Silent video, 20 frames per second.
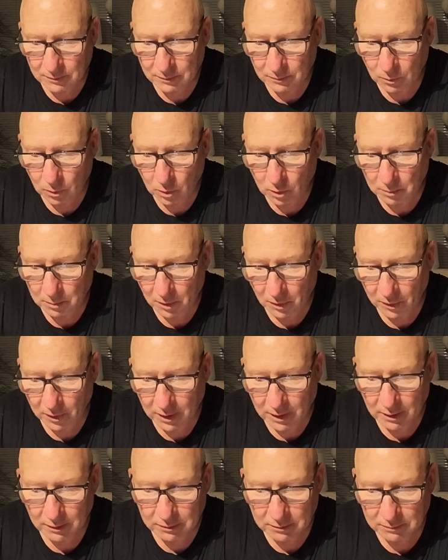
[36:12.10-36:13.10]
water
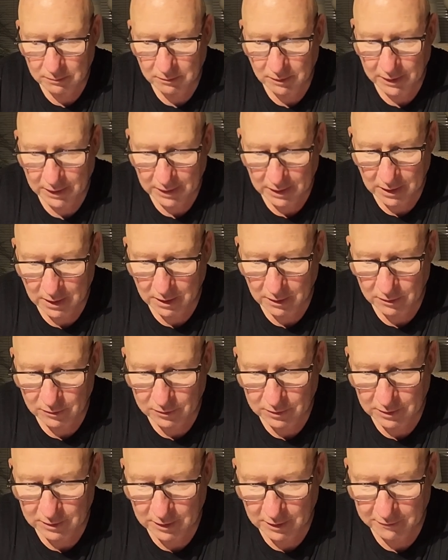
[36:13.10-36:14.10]
monitor, when it
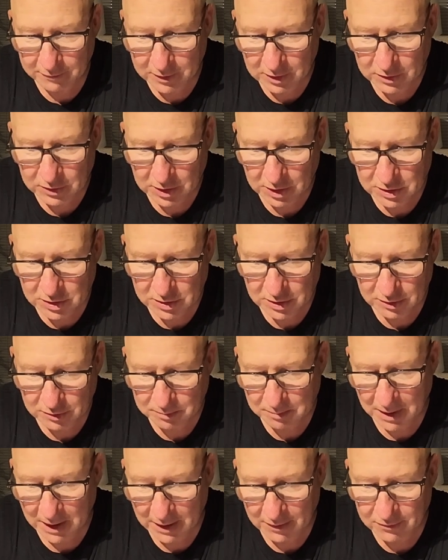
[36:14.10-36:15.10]
goes, if condition
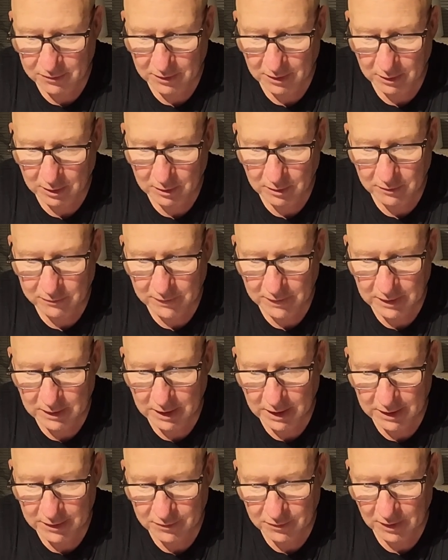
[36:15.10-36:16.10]
is met. So if it
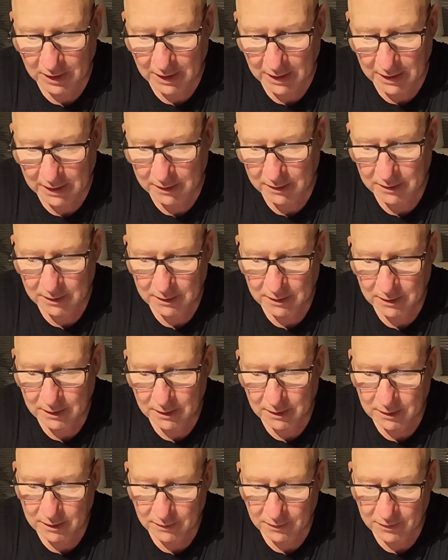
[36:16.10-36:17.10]
hits that,
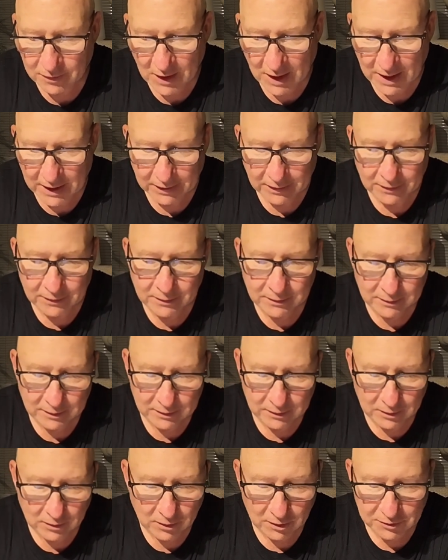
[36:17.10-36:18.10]
then,
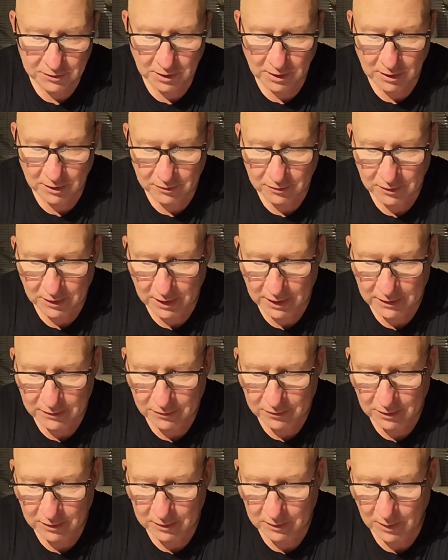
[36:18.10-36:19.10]
and you got a task then,
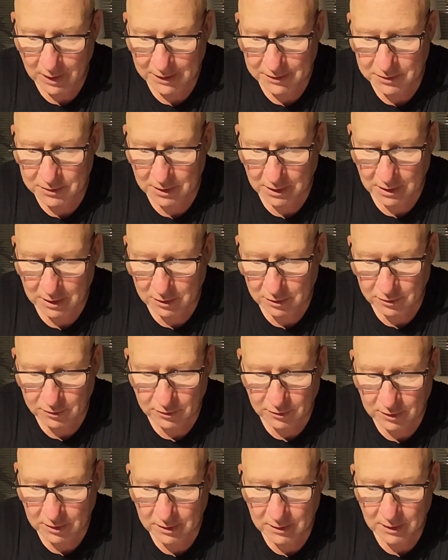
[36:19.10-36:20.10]
so you add
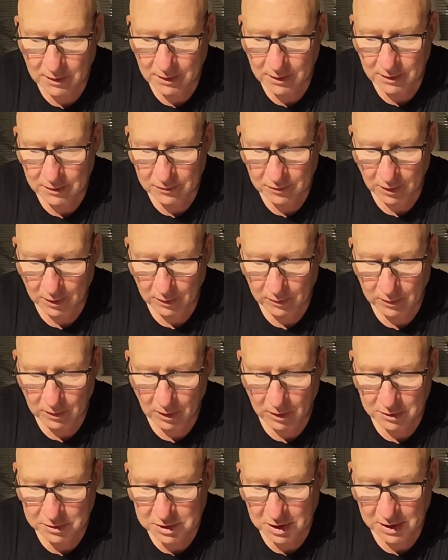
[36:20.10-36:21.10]
task. So you
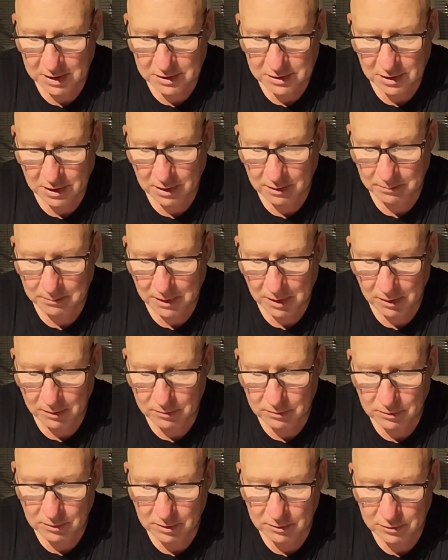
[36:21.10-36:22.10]
got change arm
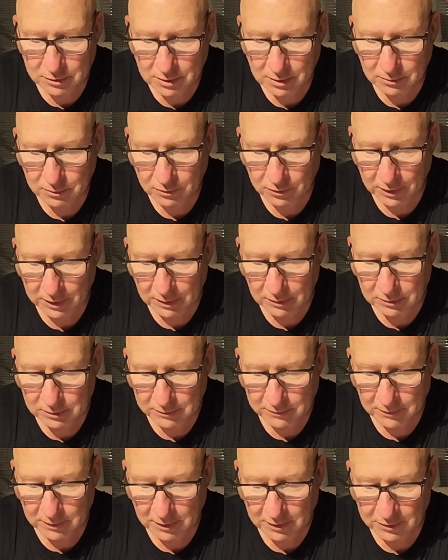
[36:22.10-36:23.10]
mode, control single
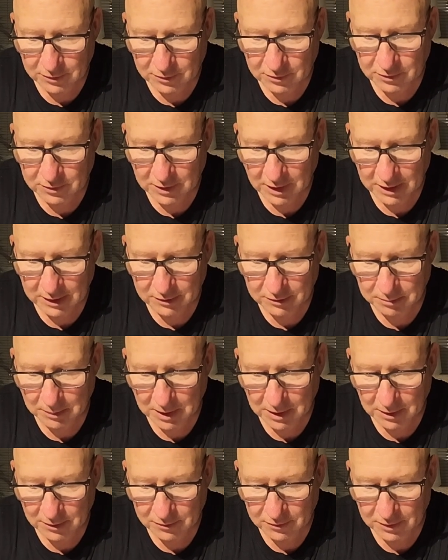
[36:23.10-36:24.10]
device, select
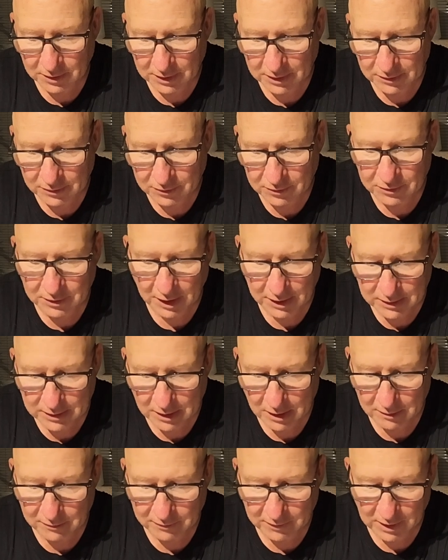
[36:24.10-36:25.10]
smart scenes, send
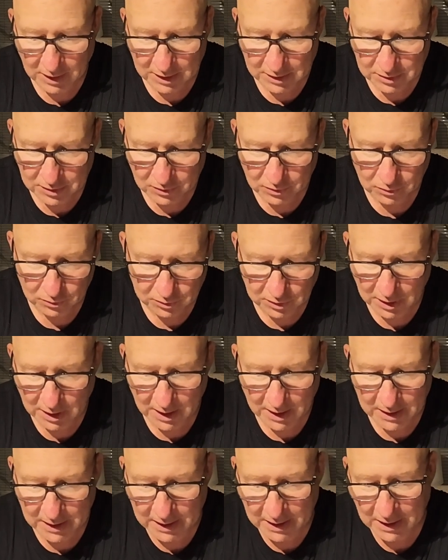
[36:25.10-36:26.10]
notification or
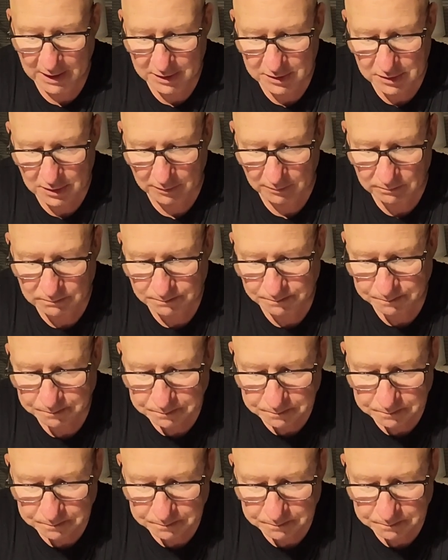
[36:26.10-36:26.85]
delay the action.